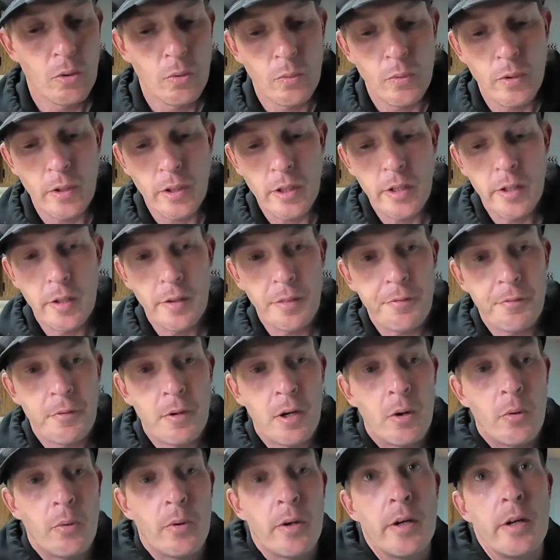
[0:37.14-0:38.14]
We're going to
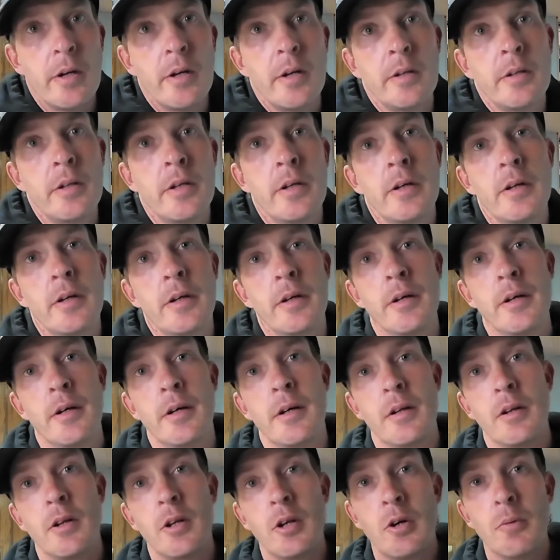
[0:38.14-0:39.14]
throw in a
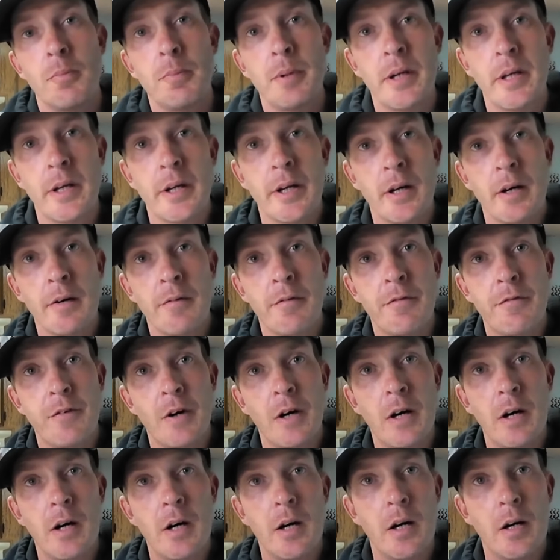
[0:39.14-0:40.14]
little bit
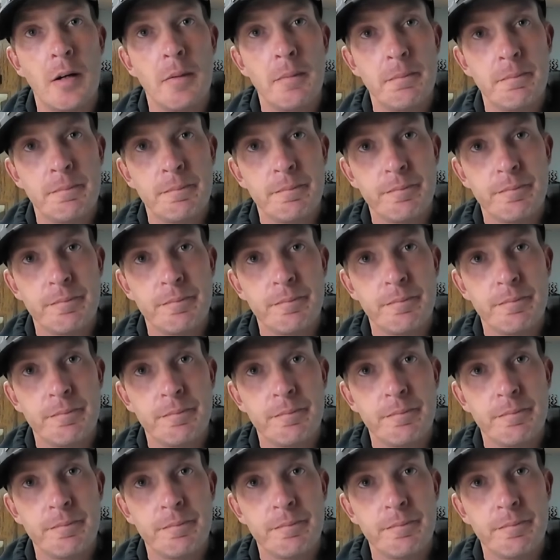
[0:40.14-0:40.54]
of